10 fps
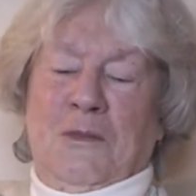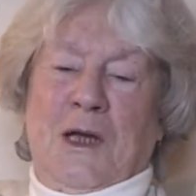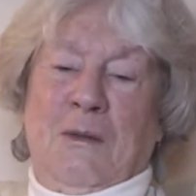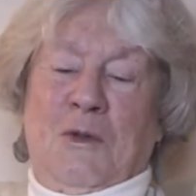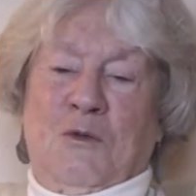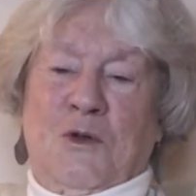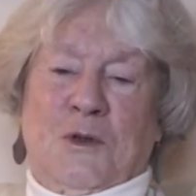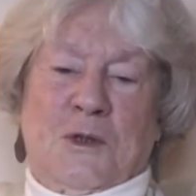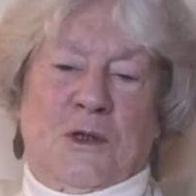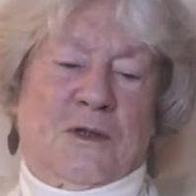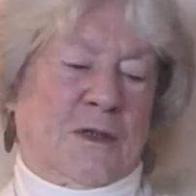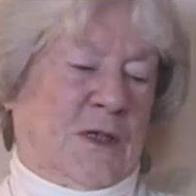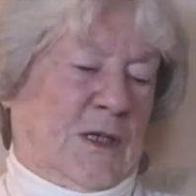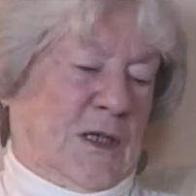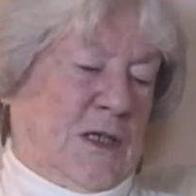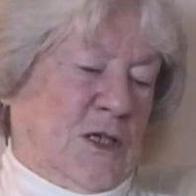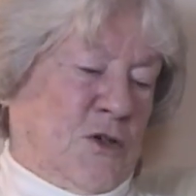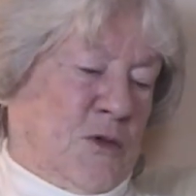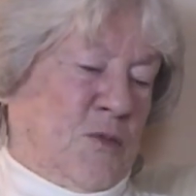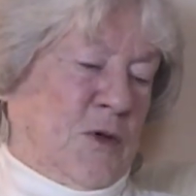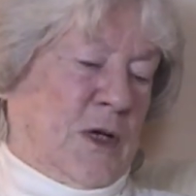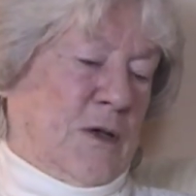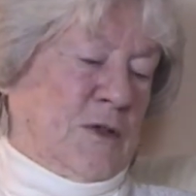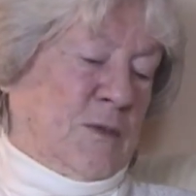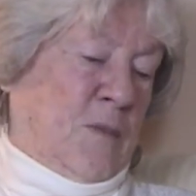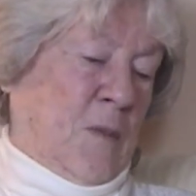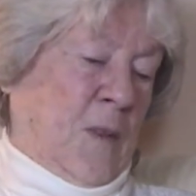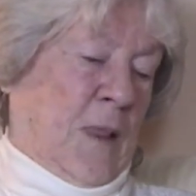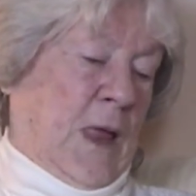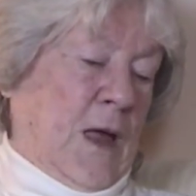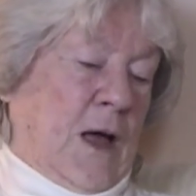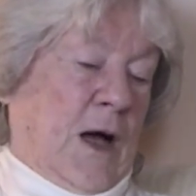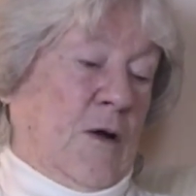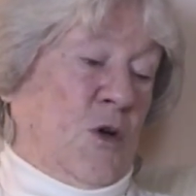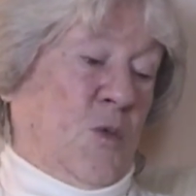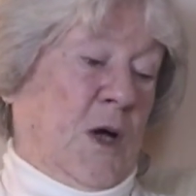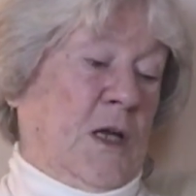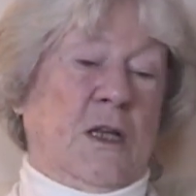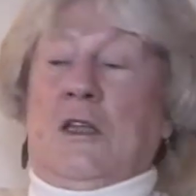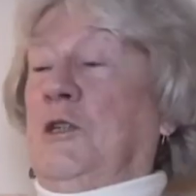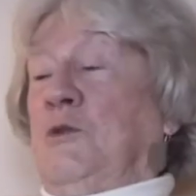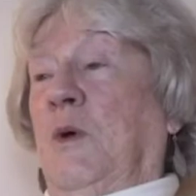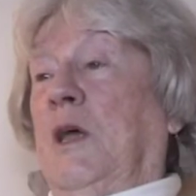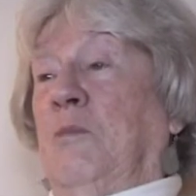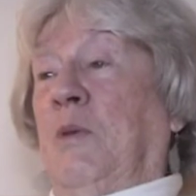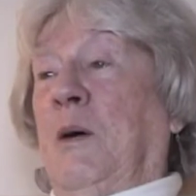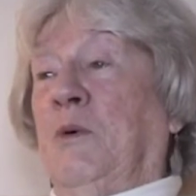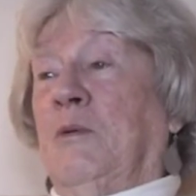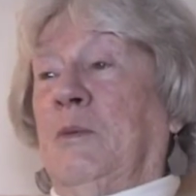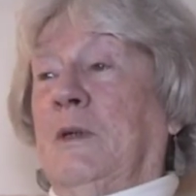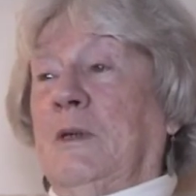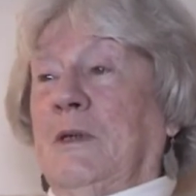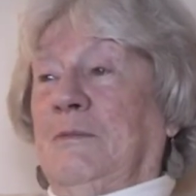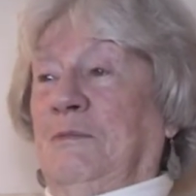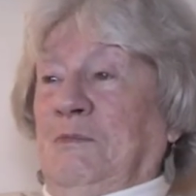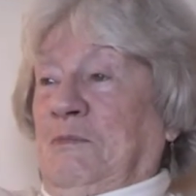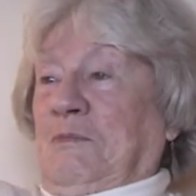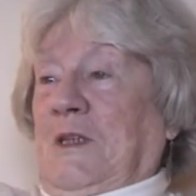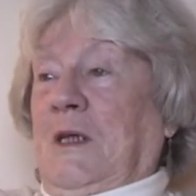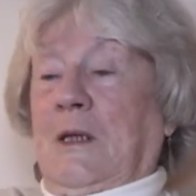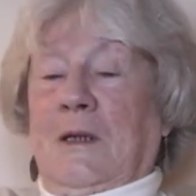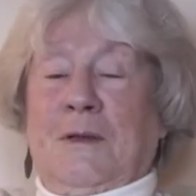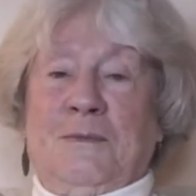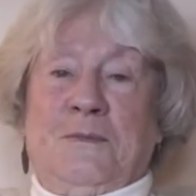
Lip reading: name that was easier to pronounce. I don't know why he didn't just make it Pepper, but he didn't.